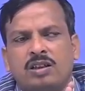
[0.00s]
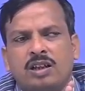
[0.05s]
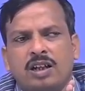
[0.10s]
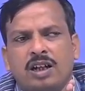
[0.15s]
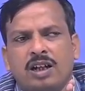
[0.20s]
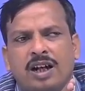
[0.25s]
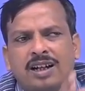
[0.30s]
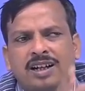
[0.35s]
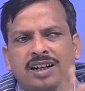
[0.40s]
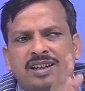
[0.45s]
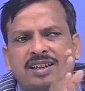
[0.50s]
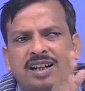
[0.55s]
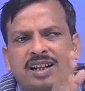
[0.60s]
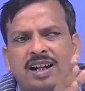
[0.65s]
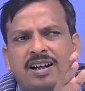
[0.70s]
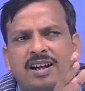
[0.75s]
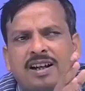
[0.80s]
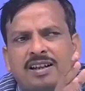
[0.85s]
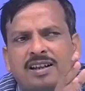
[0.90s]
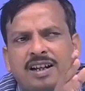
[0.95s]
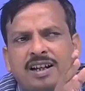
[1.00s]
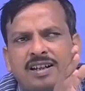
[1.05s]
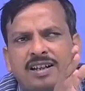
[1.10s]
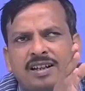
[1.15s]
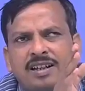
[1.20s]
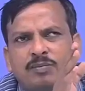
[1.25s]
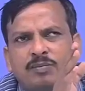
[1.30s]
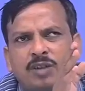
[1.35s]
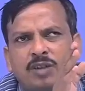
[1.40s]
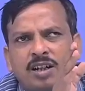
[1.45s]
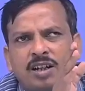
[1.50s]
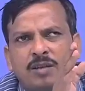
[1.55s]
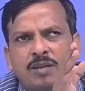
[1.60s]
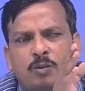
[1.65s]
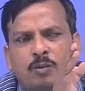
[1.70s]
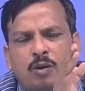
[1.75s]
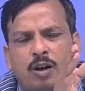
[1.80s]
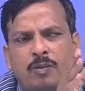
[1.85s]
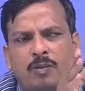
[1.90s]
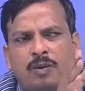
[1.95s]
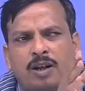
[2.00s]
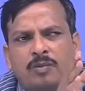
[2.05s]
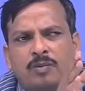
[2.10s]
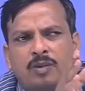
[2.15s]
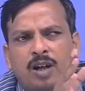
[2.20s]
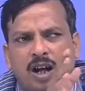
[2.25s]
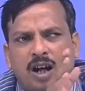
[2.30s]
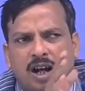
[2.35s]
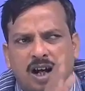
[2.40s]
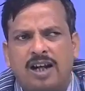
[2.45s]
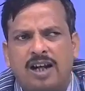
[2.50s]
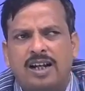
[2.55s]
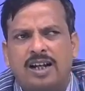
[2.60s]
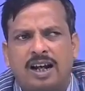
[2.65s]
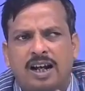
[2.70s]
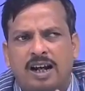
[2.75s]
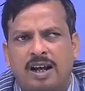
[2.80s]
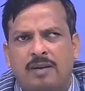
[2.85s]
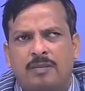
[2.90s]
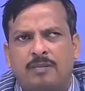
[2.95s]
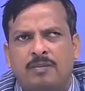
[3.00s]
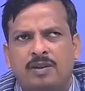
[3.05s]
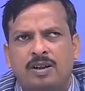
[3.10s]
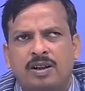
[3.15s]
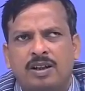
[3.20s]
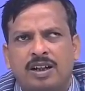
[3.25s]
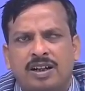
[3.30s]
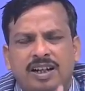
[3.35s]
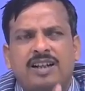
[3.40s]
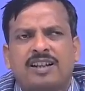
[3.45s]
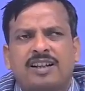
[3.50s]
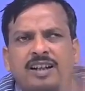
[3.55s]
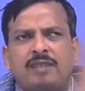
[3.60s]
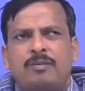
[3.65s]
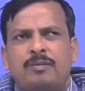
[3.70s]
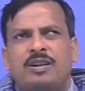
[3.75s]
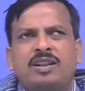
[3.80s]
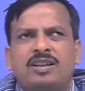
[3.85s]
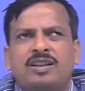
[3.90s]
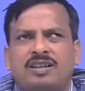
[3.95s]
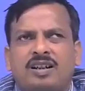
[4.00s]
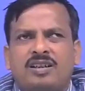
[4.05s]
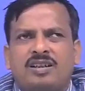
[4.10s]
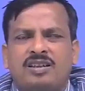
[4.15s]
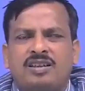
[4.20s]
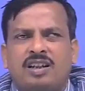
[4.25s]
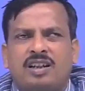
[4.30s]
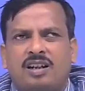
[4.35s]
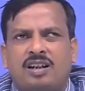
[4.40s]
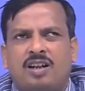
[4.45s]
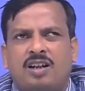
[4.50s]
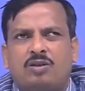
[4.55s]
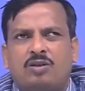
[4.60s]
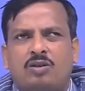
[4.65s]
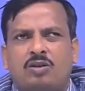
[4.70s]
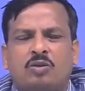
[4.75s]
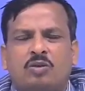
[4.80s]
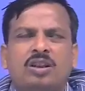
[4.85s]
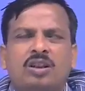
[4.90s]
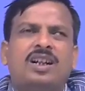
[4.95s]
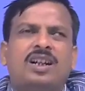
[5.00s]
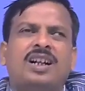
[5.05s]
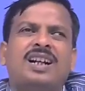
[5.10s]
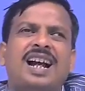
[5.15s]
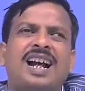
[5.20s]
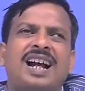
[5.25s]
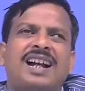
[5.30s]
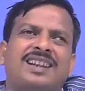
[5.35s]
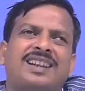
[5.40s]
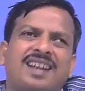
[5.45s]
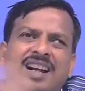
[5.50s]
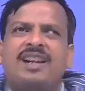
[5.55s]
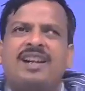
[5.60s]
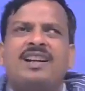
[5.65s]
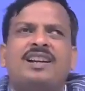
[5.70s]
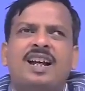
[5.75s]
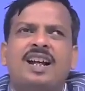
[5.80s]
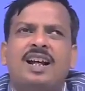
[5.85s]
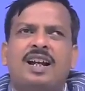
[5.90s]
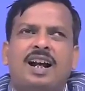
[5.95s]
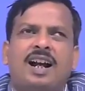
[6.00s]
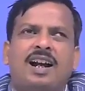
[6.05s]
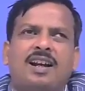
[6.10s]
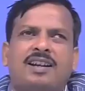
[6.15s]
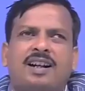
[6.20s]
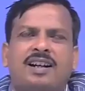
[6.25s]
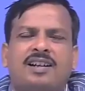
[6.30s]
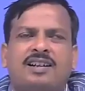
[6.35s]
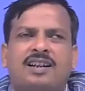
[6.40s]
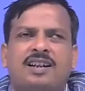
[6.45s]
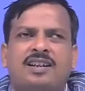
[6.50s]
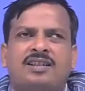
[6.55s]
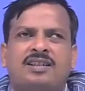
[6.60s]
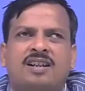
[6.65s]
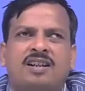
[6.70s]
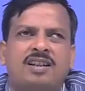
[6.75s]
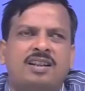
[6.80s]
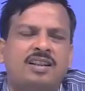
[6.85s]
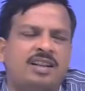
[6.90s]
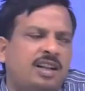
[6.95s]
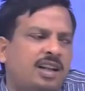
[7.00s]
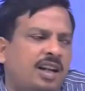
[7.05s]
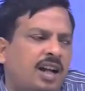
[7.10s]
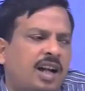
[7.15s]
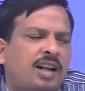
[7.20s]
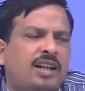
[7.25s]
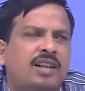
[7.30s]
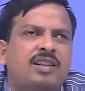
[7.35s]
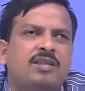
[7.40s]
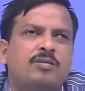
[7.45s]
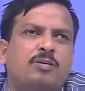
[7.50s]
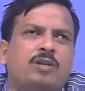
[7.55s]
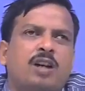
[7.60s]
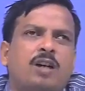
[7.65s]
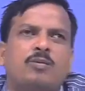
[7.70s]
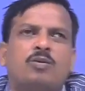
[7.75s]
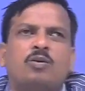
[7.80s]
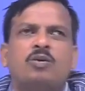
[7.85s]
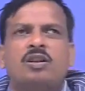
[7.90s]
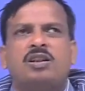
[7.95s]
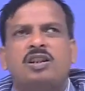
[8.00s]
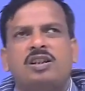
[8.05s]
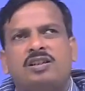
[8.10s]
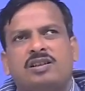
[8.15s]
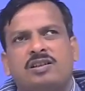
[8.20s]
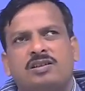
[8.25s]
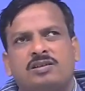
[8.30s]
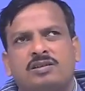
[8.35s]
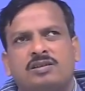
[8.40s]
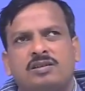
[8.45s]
and he said that there is a problem I have, that can be discussed in the class also. He can then and there add that case study and it will come to the teachers.